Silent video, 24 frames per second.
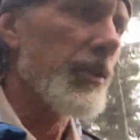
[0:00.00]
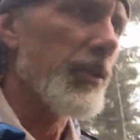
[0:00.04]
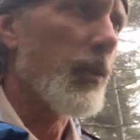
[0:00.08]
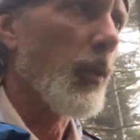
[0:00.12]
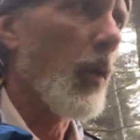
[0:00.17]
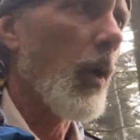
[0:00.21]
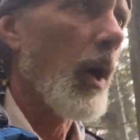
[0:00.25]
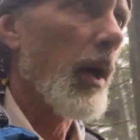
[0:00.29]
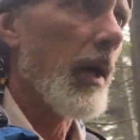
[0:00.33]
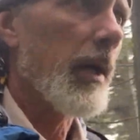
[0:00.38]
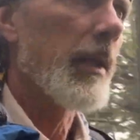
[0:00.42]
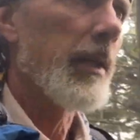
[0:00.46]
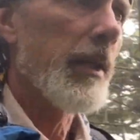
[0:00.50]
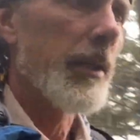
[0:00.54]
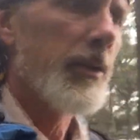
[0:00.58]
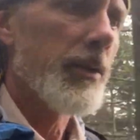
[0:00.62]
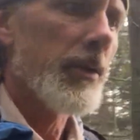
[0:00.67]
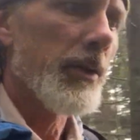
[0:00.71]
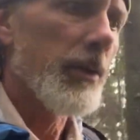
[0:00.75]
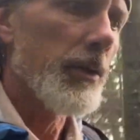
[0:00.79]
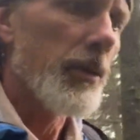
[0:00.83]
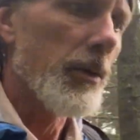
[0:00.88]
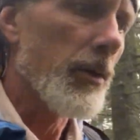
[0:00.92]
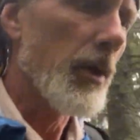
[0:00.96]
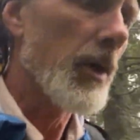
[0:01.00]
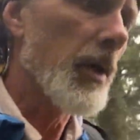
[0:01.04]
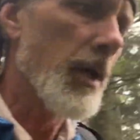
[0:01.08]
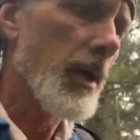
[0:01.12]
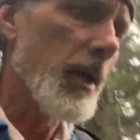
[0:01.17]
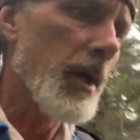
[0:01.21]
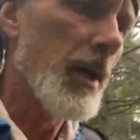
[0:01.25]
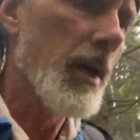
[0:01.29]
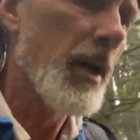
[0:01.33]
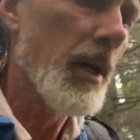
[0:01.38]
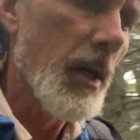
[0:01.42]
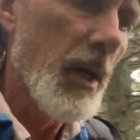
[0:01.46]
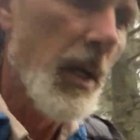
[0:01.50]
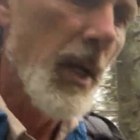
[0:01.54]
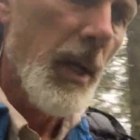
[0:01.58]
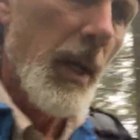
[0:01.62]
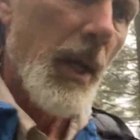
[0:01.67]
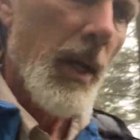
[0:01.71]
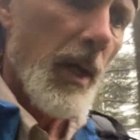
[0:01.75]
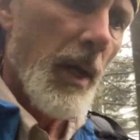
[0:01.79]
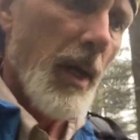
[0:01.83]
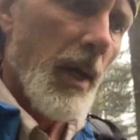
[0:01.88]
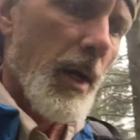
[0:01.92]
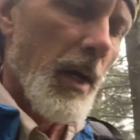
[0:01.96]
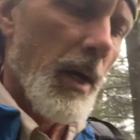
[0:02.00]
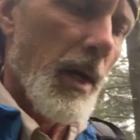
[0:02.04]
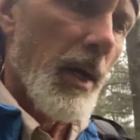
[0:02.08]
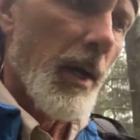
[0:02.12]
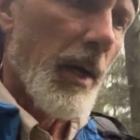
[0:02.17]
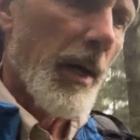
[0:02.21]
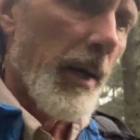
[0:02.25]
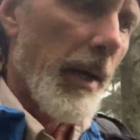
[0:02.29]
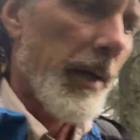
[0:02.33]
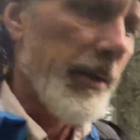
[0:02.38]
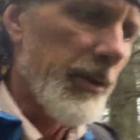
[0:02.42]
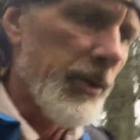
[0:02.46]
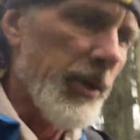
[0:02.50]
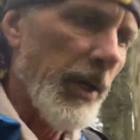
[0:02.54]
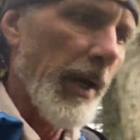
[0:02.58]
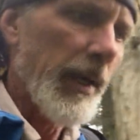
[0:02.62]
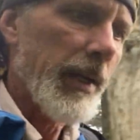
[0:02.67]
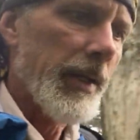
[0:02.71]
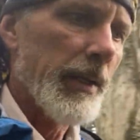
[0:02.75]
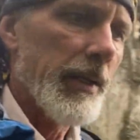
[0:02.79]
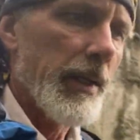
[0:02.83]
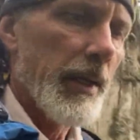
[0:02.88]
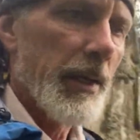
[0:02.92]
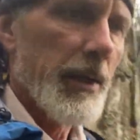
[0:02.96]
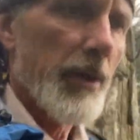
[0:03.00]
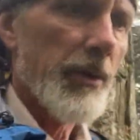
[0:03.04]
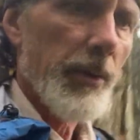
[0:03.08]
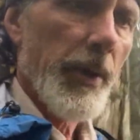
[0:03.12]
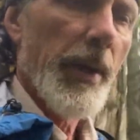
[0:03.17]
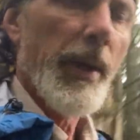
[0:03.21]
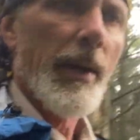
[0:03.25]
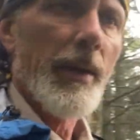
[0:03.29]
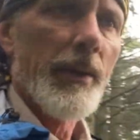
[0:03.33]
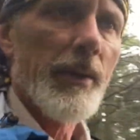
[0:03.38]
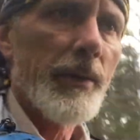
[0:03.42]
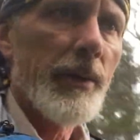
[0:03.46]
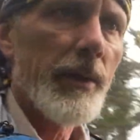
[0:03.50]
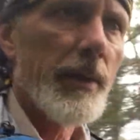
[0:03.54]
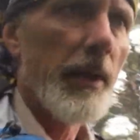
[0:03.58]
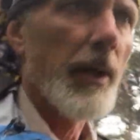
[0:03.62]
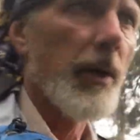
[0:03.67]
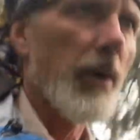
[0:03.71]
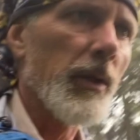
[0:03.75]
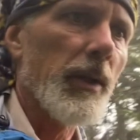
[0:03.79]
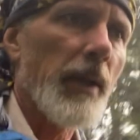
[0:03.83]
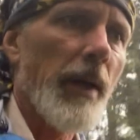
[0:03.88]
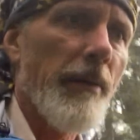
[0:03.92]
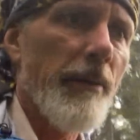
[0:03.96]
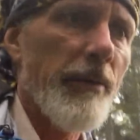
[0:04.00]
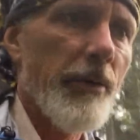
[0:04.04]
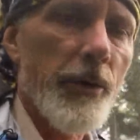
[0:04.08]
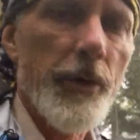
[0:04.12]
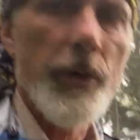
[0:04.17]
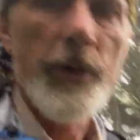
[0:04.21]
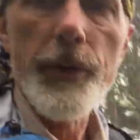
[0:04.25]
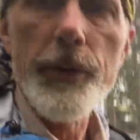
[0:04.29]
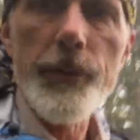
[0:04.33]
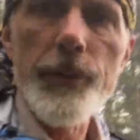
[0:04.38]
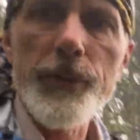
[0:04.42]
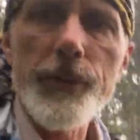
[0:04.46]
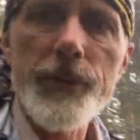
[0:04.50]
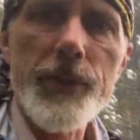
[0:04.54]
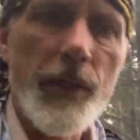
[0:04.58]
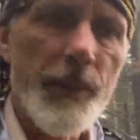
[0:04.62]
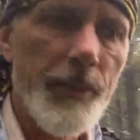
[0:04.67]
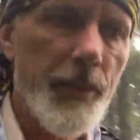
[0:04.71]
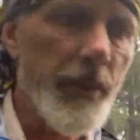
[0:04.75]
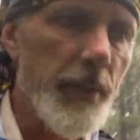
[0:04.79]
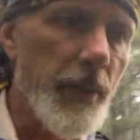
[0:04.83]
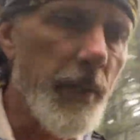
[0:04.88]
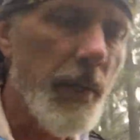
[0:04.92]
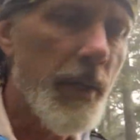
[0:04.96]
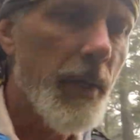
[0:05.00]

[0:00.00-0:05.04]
walking into and checking in around 11 or noon or something.